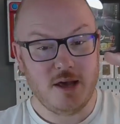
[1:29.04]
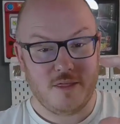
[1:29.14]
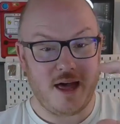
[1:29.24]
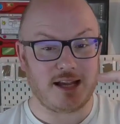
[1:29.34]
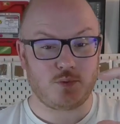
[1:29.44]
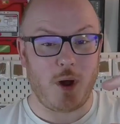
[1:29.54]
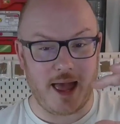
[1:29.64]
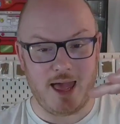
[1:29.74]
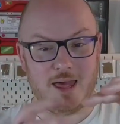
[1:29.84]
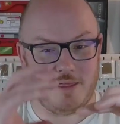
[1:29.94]
That's
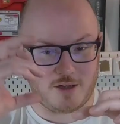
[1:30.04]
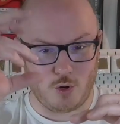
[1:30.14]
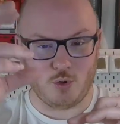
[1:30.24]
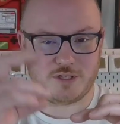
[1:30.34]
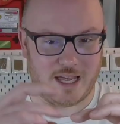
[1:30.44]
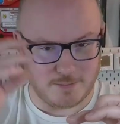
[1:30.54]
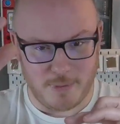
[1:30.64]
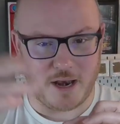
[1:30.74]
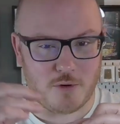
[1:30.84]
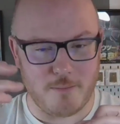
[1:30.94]
where the course gets
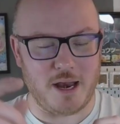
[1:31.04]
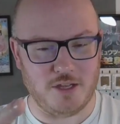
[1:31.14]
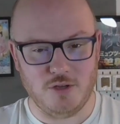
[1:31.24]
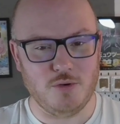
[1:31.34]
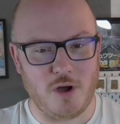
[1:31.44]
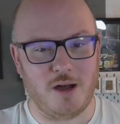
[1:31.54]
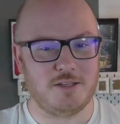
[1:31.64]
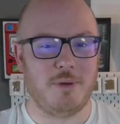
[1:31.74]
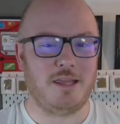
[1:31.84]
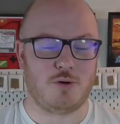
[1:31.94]
better and better. You
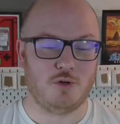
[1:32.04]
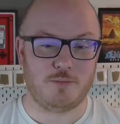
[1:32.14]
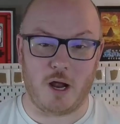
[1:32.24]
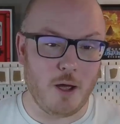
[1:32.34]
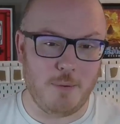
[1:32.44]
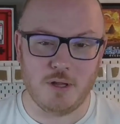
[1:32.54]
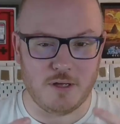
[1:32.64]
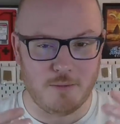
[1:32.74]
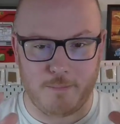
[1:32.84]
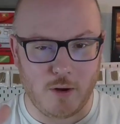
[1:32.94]
guys make the course better. I put
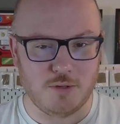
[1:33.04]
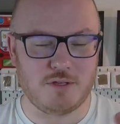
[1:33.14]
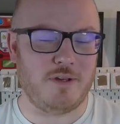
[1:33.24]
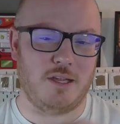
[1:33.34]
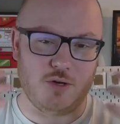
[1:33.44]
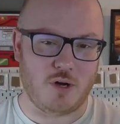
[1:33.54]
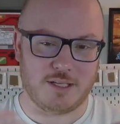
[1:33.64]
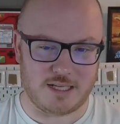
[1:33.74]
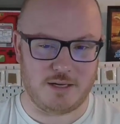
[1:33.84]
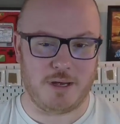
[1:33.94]
the bones of it and you guys
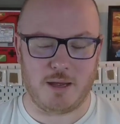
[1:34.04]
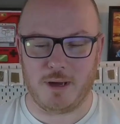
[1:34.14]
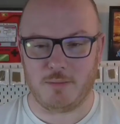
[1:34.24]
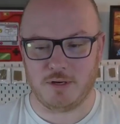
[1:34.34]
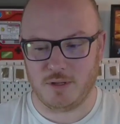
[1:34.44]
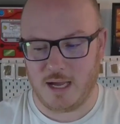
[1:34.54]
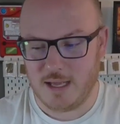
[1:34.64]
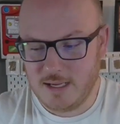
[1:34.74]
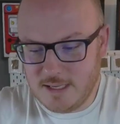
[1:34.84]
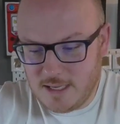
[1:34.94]
actually make it better by doing that.
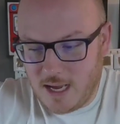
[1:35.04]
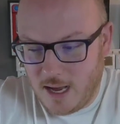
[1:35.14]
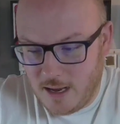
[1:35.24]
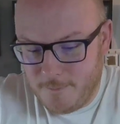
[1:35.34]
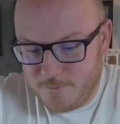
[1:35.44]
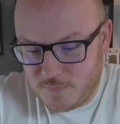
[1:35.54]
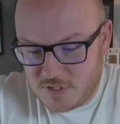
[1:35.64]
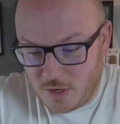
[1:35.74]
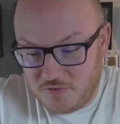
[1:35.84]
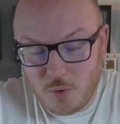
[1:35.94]

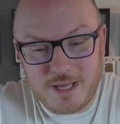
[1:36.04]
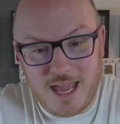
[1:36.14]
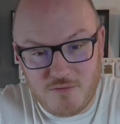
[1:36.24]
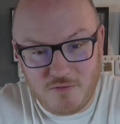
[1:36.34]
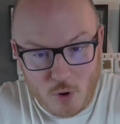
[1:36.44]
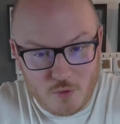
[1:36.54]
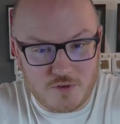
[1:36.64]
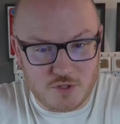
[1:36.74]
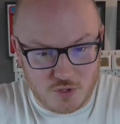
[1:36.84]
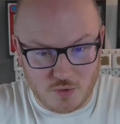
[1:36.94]
So if you want to get
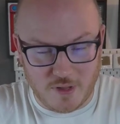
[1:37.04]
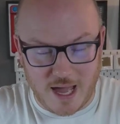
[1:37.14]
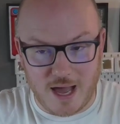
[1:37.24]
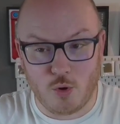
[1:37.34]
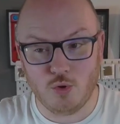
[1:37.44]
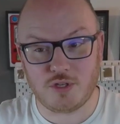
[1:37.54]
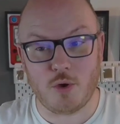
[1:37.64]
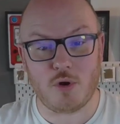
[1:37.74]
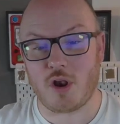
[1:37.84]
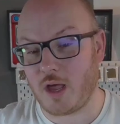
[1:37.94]
involved, do that. Also,
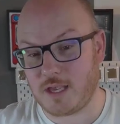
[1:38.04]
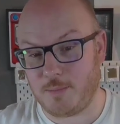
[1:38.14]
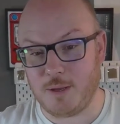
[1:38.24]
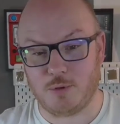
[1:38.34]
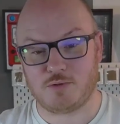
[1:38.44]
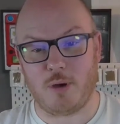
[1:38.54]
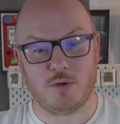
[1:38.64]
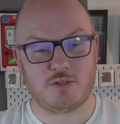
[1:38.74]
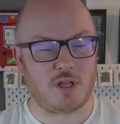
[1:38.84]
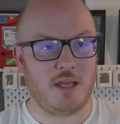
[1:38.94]
like people's
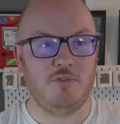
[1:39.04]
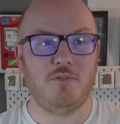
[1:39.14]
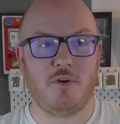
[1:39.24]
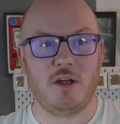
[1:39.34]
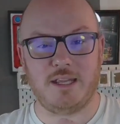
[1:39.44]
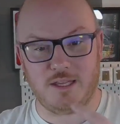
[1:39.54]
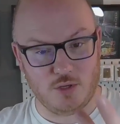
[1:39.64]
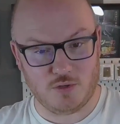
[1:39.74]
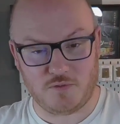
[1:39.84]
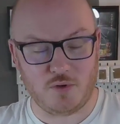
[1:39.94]
posts. Like if you find it
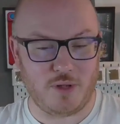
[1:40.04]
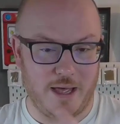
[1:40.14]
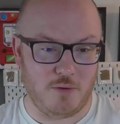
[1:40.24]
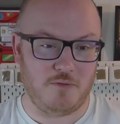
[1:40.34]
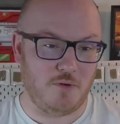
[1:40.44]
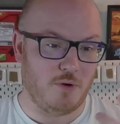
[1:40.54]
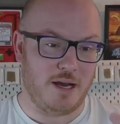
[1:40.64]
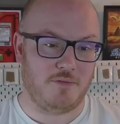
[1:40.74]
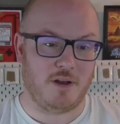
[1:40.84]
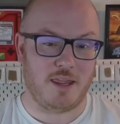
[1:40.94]
useful, helpful,
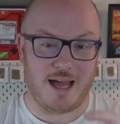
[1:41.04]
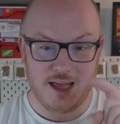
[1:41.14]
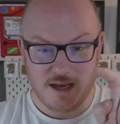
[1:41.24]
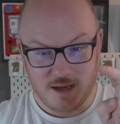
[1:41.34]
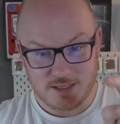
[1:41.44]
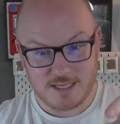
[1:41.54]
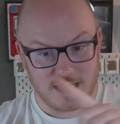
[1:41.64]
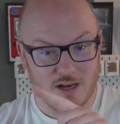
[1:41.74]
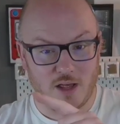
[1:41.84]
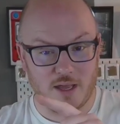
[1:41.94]
anything like that, tick
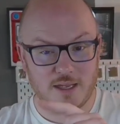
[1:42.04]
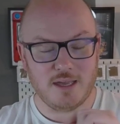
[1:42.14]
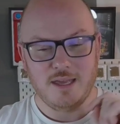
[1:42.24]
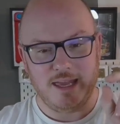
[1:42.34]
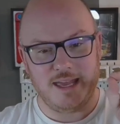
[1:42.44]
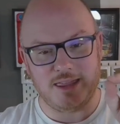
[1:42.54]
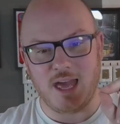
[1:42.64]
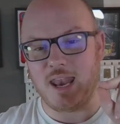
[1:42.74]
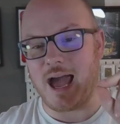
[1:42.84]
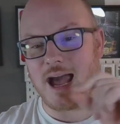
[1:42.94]
a like. It
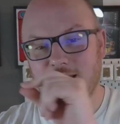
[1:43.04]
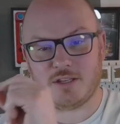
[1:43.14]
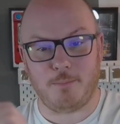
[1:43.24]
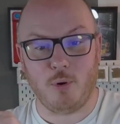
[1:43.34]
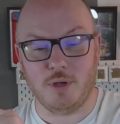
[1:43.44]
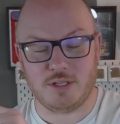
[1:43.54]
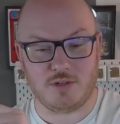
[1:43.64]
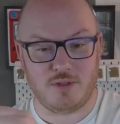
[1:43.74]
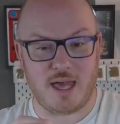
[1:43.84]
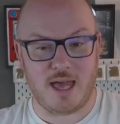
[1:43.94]
then adds a point
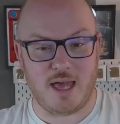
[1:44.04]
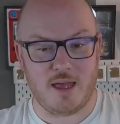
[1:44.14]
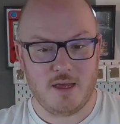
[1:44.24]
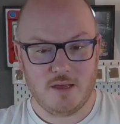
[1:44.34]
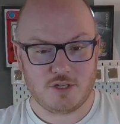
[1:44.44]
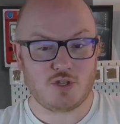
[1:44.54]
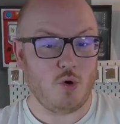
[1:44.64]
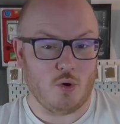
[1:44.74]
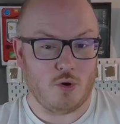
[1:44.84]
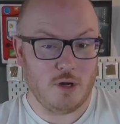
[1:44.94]
to their
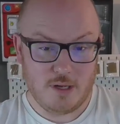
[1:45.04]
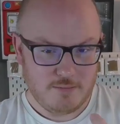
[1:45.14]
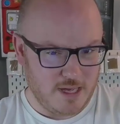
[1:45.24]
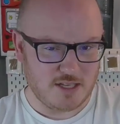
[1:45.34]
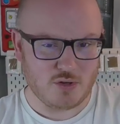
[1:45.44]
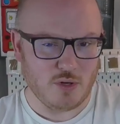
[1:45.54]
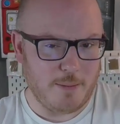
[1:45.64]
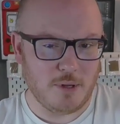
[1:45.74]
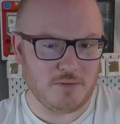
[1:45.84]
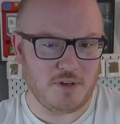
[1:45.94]
score, their
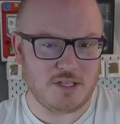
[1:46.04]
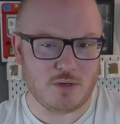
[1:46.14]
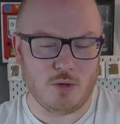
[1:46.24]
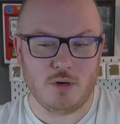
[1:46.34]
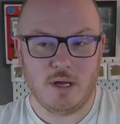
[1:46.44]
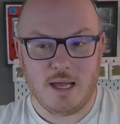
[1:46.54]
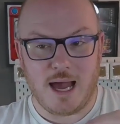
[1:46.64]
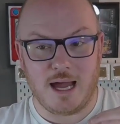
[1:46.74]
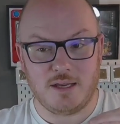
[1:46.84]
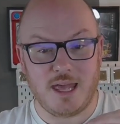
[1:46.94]
monthly score,
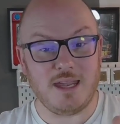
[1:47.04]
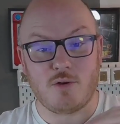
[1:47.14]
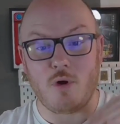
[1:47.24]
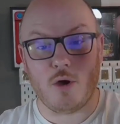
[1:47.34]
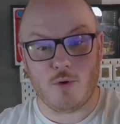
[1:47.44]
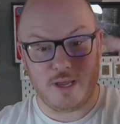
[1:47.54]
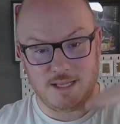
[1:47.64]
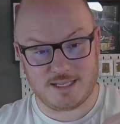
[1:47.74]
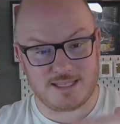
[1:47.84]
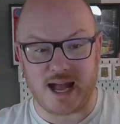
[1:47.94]
and they grow
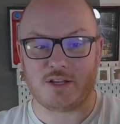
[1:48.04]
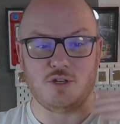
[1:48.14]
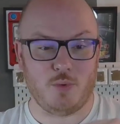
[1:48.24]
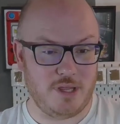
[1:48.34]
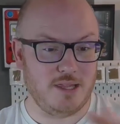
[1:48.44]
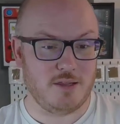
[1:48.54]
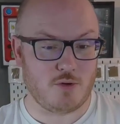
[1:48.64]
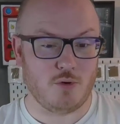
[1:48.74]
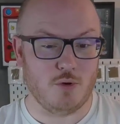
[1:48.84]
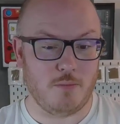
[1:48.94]
in stature within the
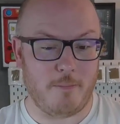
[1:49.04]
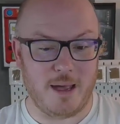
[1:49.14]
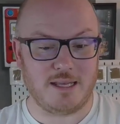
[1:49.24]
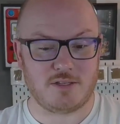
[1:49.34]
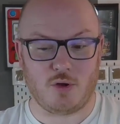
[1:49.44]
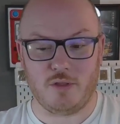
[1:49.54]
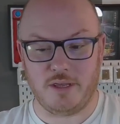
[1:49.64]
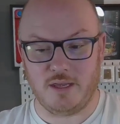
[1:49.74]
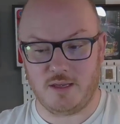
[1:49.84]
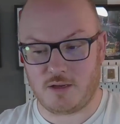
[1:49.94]
group based on
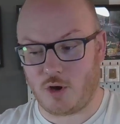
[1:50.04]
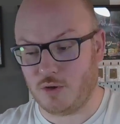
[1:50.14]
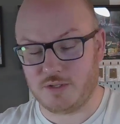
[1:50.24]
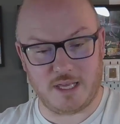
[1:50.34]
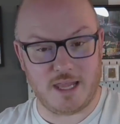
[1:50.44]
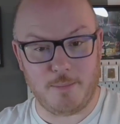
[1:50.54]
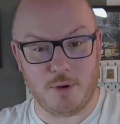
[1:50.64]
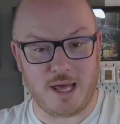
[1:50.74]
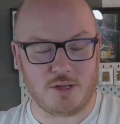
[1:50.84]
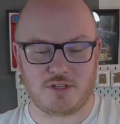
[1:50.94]
the content they
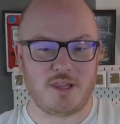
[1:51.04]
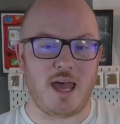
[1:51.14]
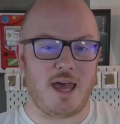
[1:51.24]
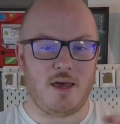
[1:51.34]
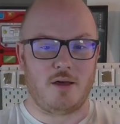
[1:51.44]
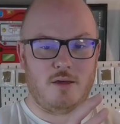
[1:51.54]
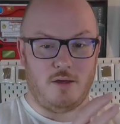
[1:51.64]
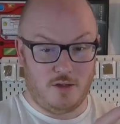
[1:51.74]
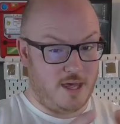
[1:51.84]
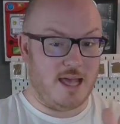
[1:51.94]
put out. So
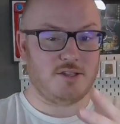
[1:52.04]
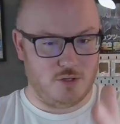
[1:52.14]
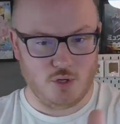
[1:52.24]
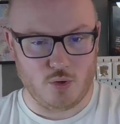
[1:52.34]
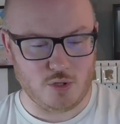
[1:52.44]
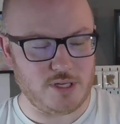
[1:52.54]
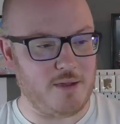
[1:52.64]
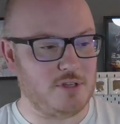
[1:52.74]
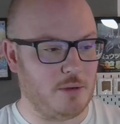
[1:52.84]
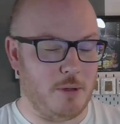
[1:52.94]
theirs and yours,
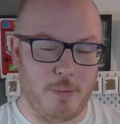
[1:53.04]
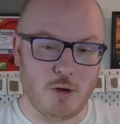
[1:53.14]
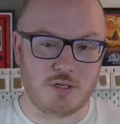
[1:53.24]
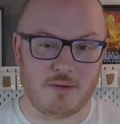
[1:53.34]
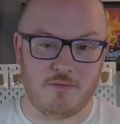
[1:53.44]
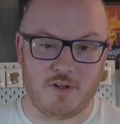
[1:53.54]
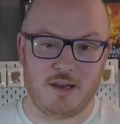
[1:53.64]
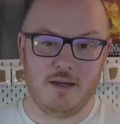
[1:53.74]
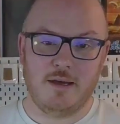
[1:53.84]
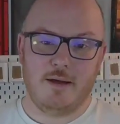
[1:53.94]
every time you post
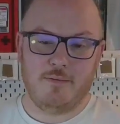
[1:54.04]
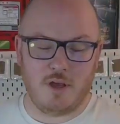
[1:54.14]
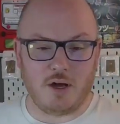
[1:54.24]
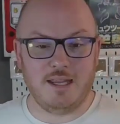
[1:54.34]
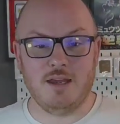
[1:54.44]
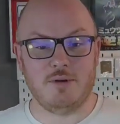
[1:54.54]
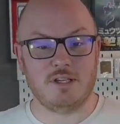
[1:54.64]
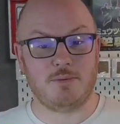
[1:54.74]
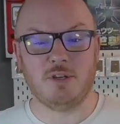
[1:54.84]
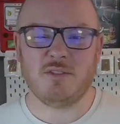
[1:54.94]
something, the idea is
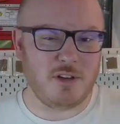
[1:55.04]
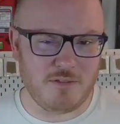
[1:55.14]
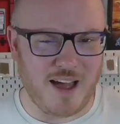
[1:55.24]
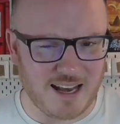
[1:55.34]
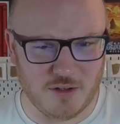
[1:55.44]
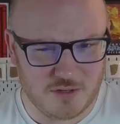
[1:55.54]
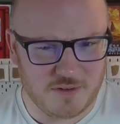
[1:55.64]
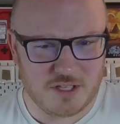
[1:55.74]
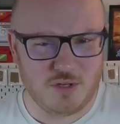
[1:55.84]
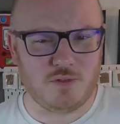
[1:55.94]
to put something of value, something
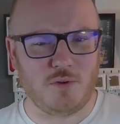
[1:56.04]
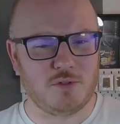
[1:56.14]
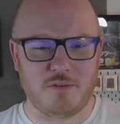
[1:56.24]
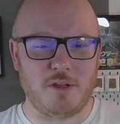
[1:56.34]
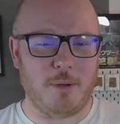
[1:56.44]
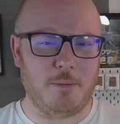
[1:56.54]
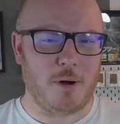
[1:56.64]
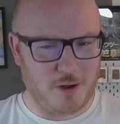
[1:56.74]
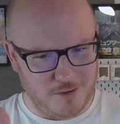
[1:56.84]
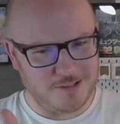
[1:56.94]
that's useful, something that people might
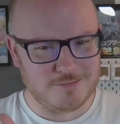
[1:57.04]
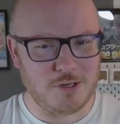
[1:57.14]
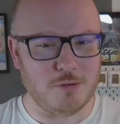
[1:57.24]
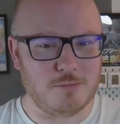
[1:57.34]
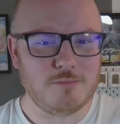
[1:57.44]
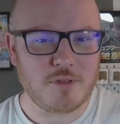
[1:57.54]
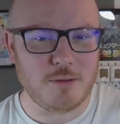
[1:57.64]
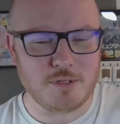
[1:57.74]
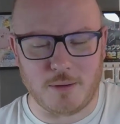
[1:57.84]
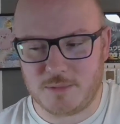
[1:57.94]
go, cool,
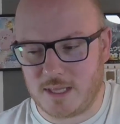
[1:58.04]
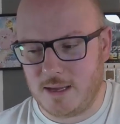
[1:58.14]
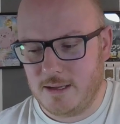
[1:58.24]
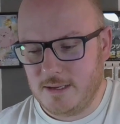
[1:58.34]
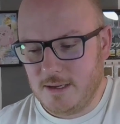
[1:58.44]
thumbs up to that.